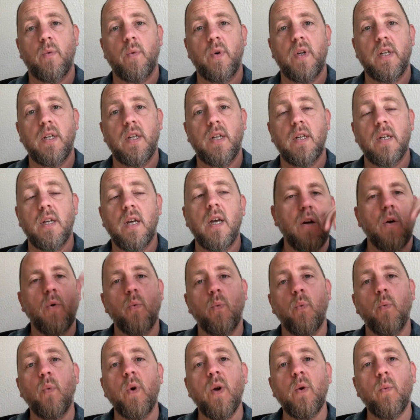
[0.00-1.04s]
we need.
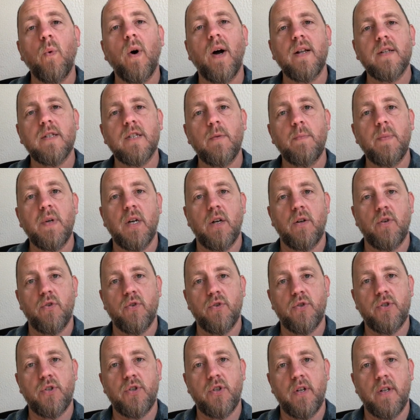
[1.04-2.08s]
We want to be
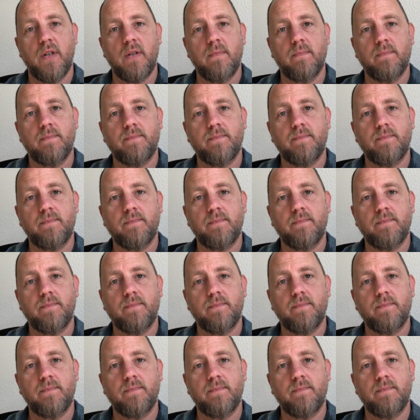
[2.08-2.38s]
understood.